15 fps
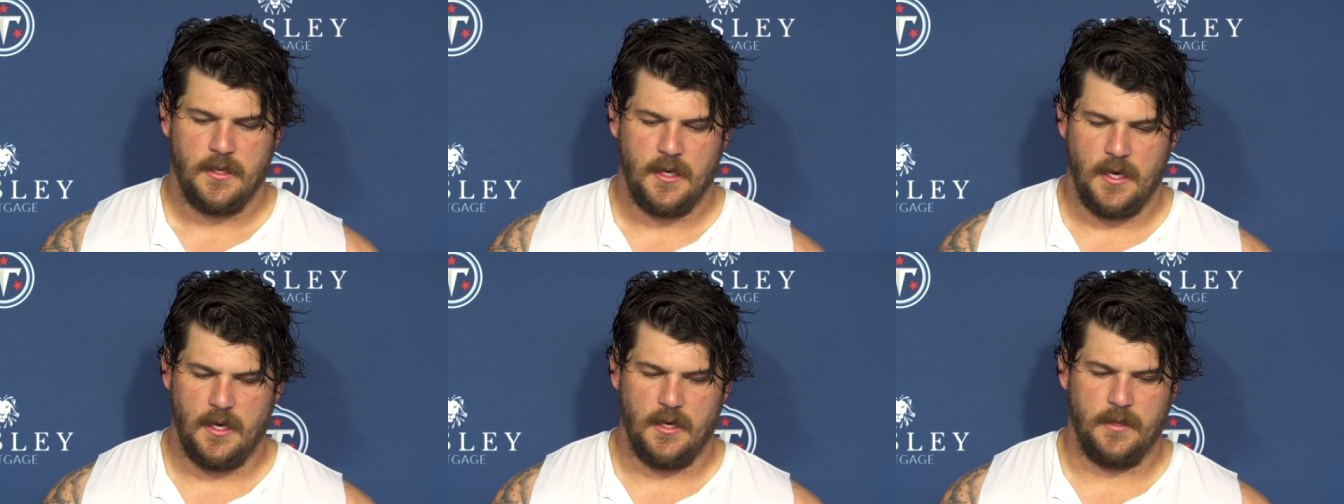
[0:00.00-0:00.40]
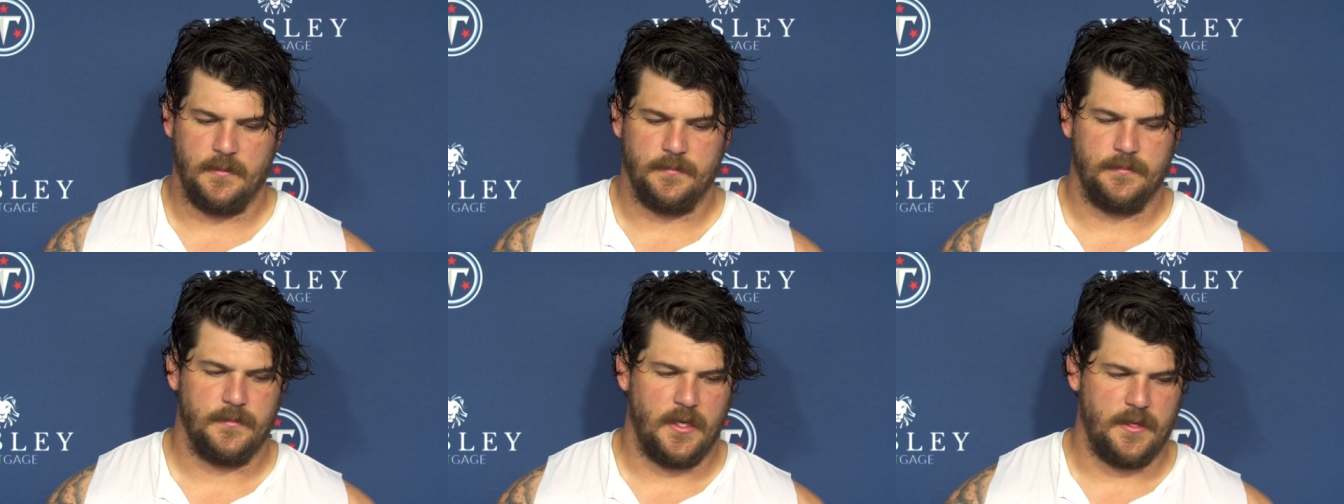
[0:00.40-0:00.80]

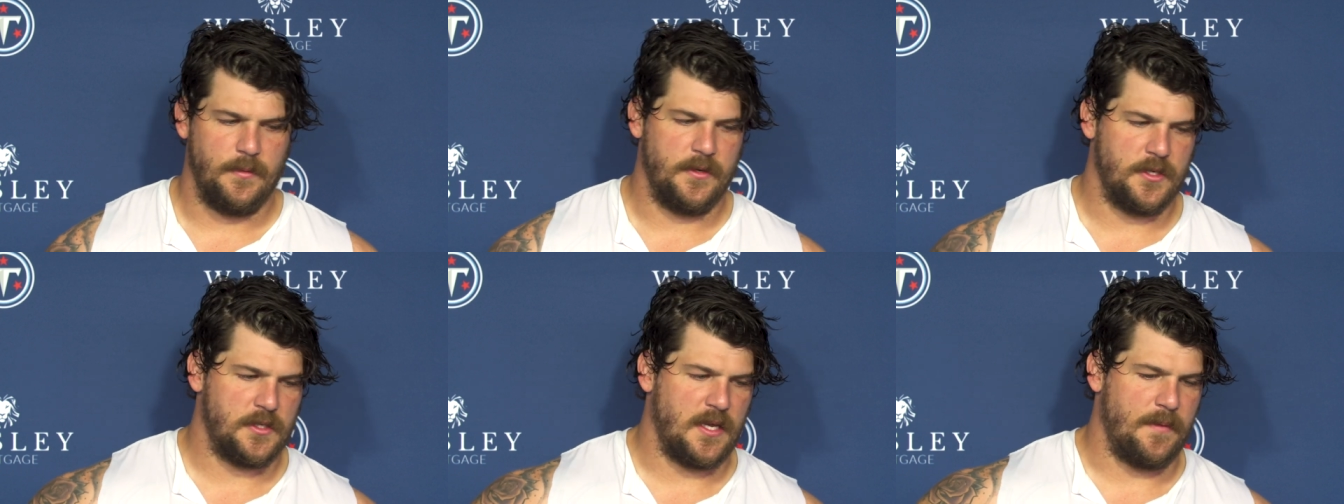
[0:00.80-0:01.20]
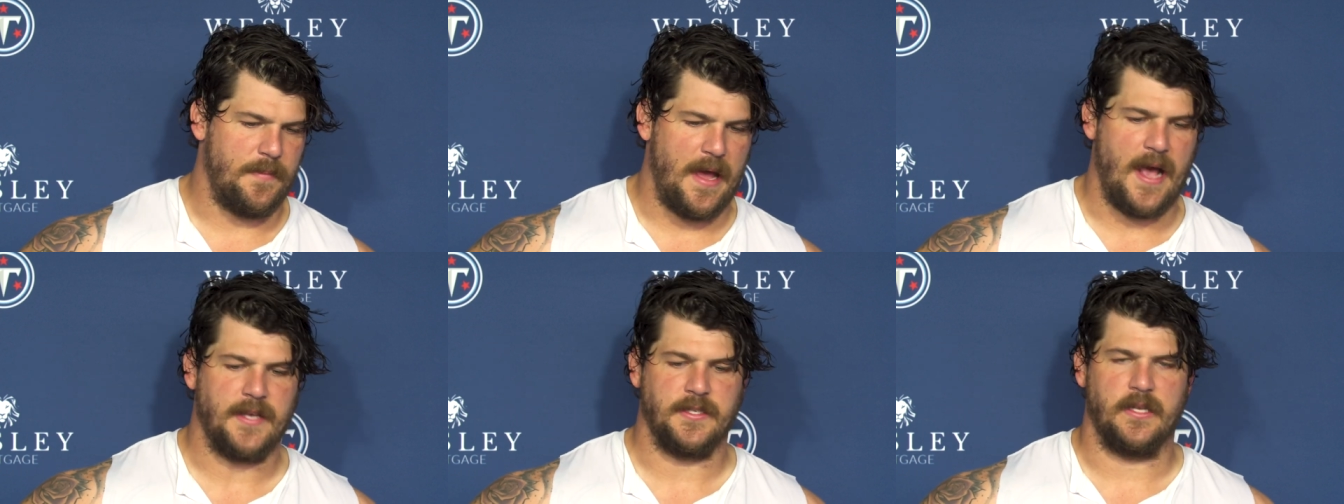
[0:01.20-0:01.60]
And then we just kept
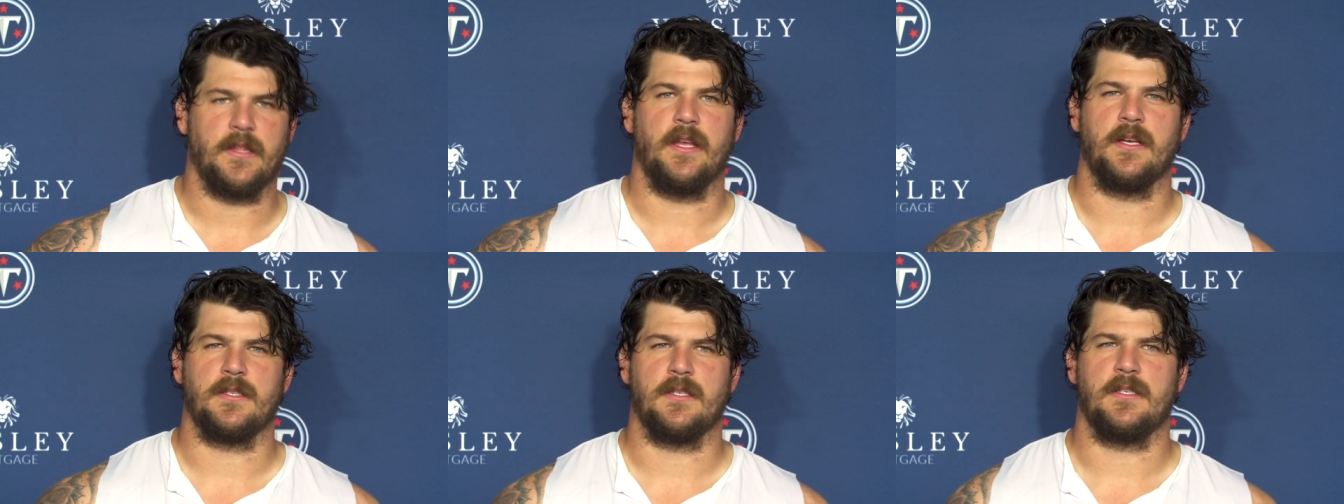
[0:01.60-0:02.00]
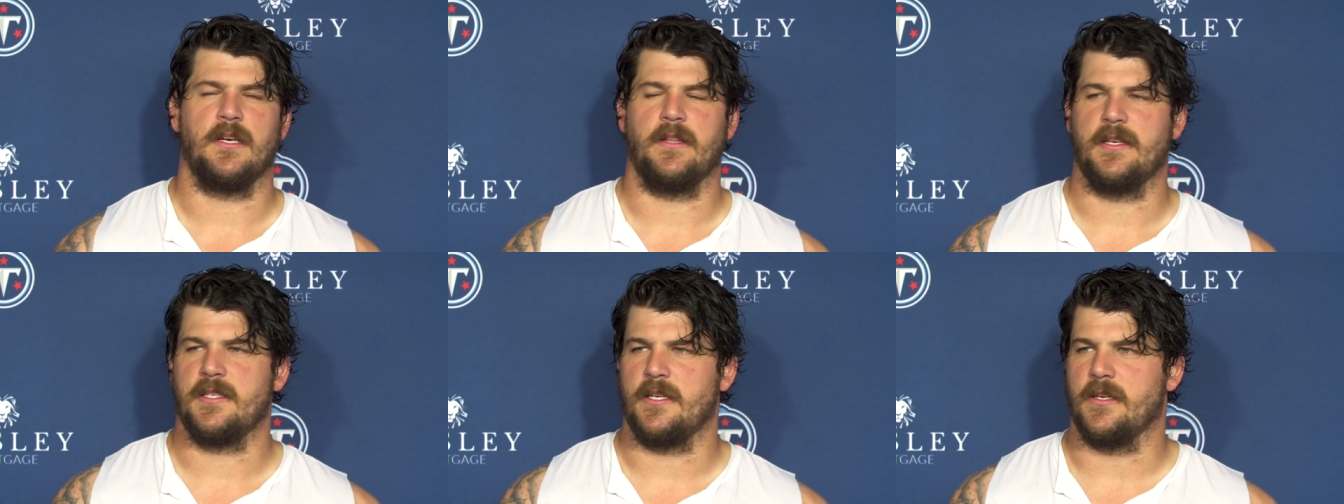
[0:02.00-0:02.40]
passing things
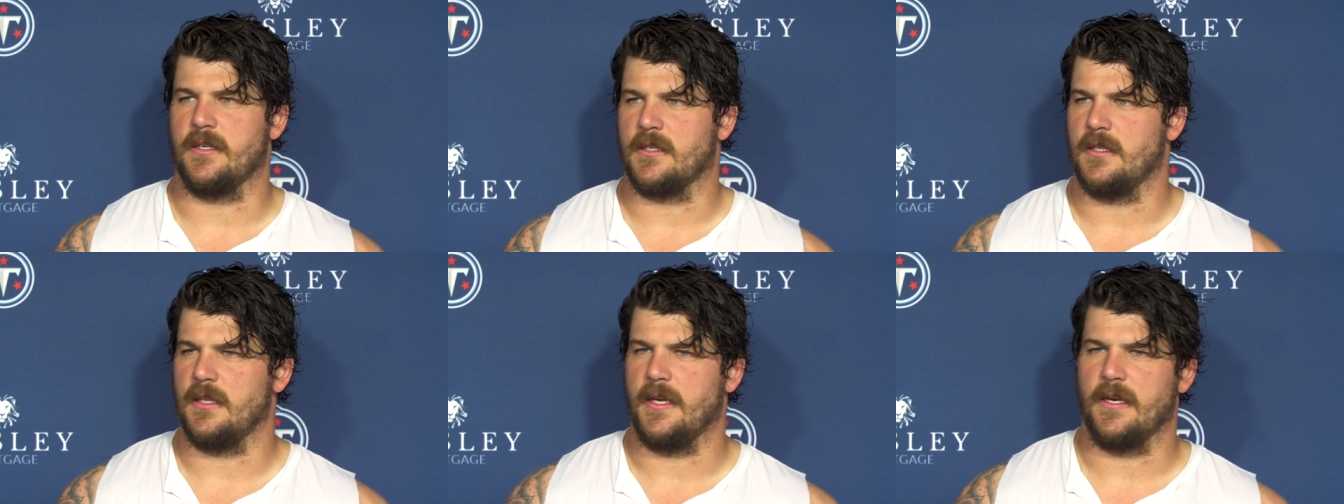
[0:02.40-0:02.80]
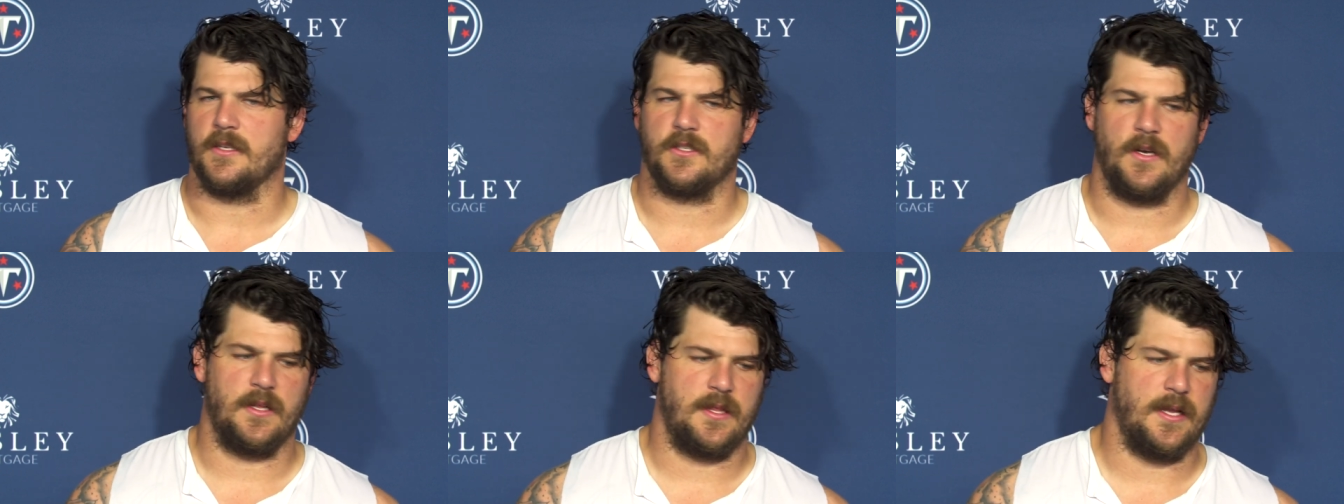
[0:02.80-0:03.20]
until they said you're
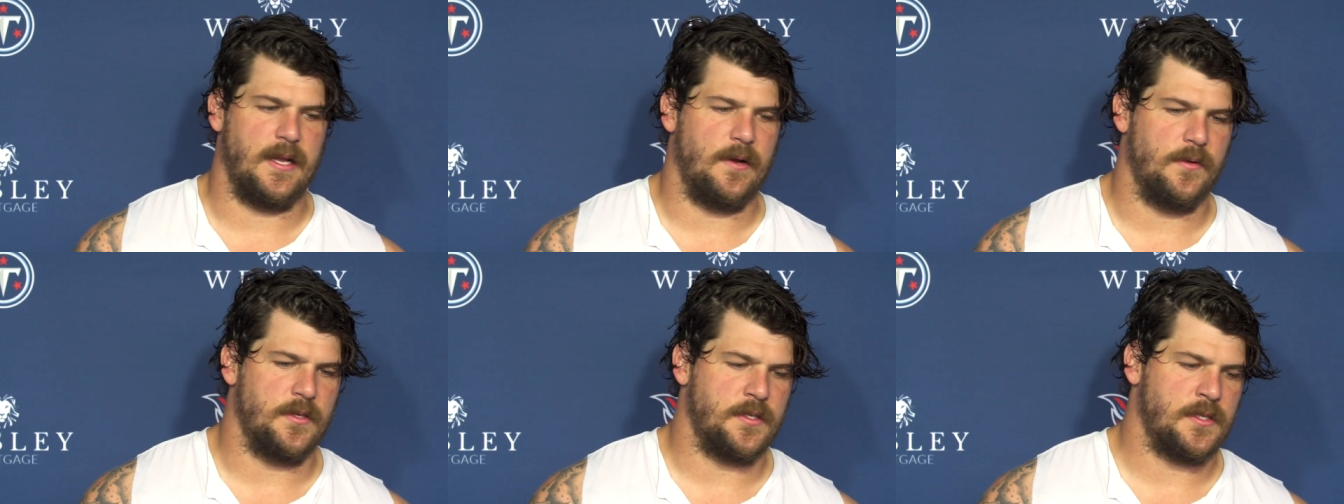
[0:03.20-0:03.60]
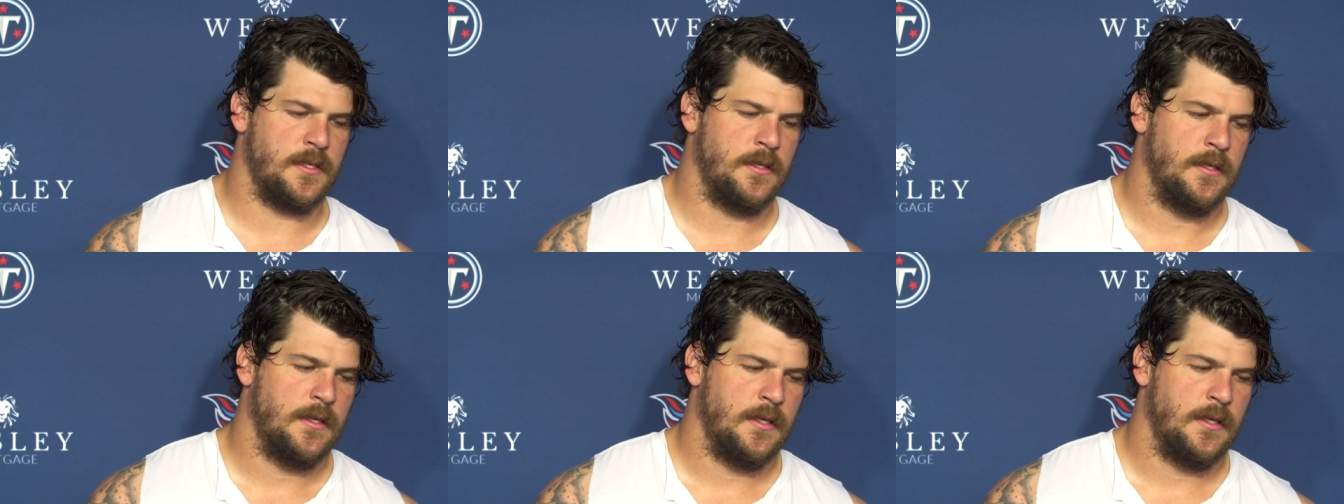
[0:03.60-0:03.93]
cleared. So I think I was